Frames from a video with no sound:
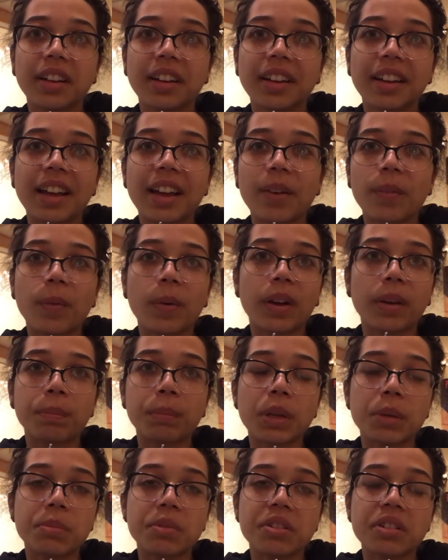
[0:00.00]
what
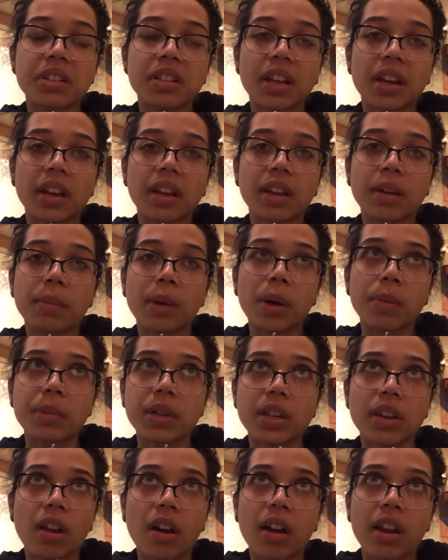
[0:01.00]
people say about me
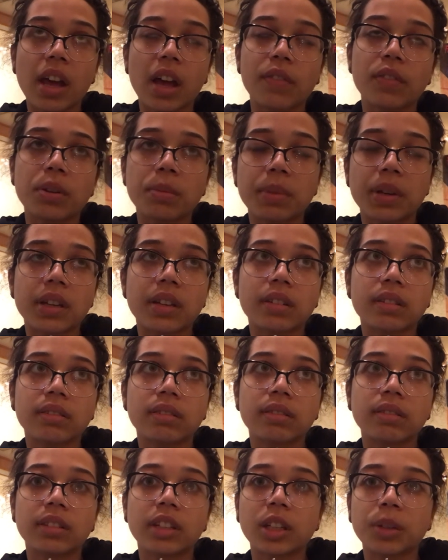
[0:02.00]
not having been
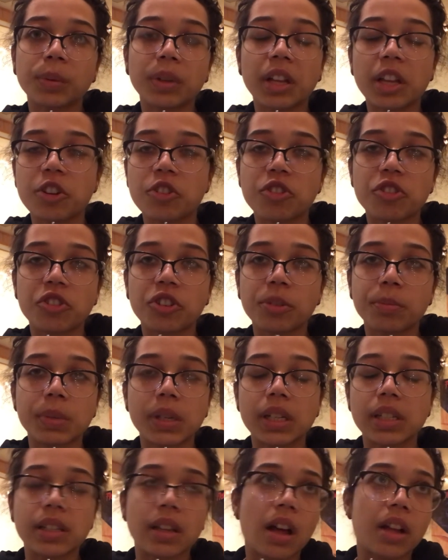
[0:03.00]
in a relationship,
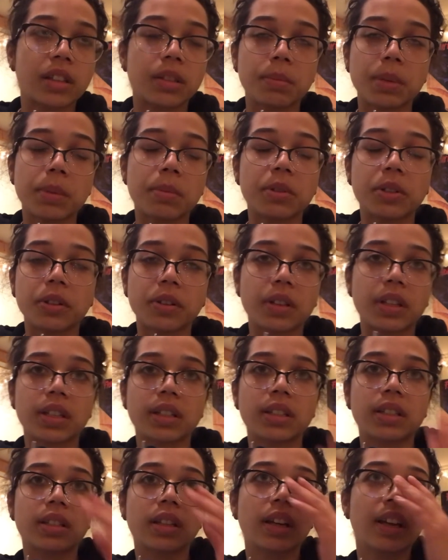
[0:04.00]
because lots of people do
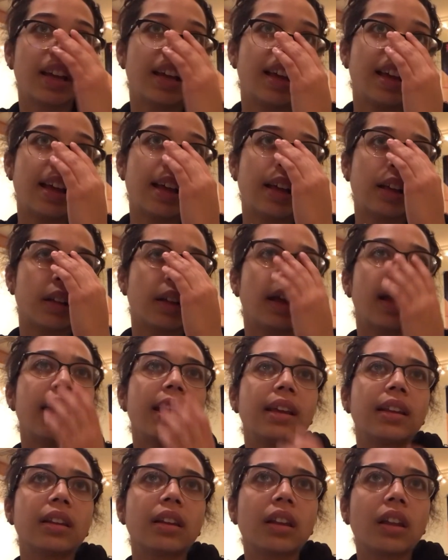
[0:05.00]
this.
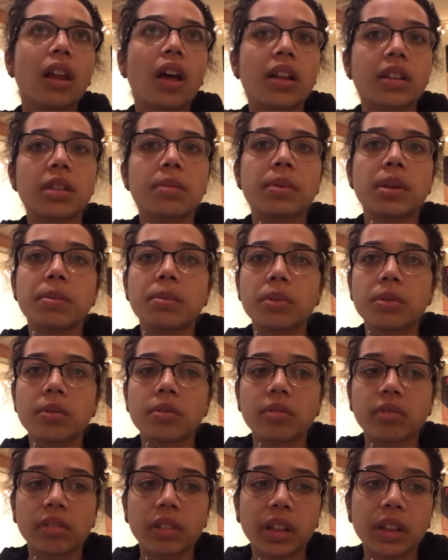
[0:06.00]
And lots of
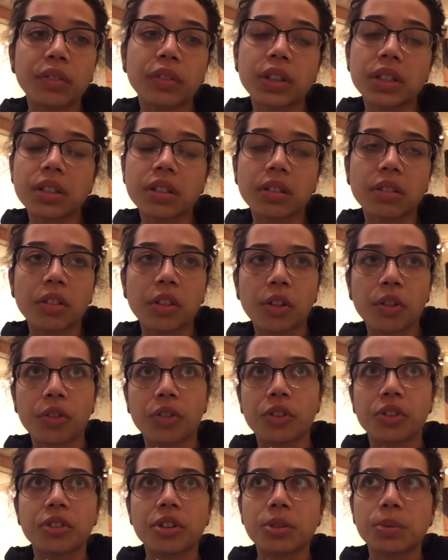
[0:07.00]
people live until their
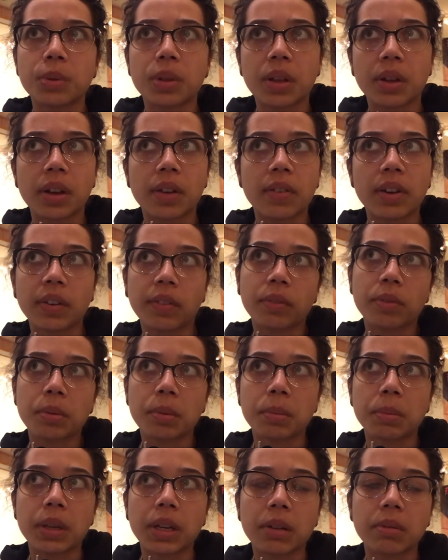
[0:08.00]
30s without ever
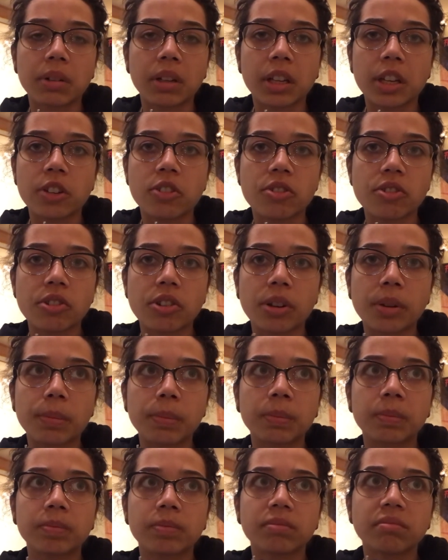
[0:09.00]
having been in a relationship.
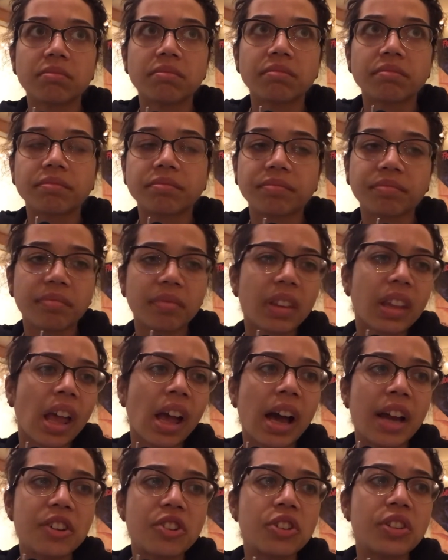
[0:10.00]

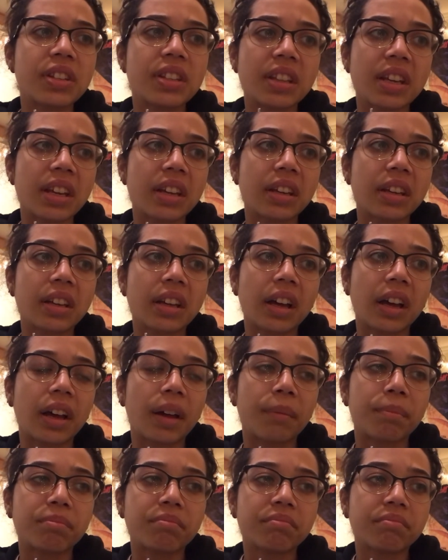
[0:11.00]
I just think
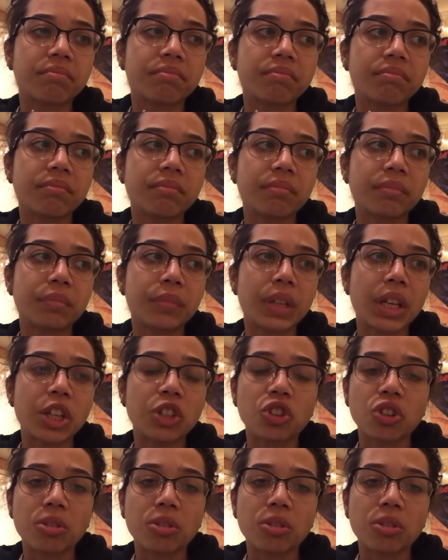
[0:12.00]
it shouldn't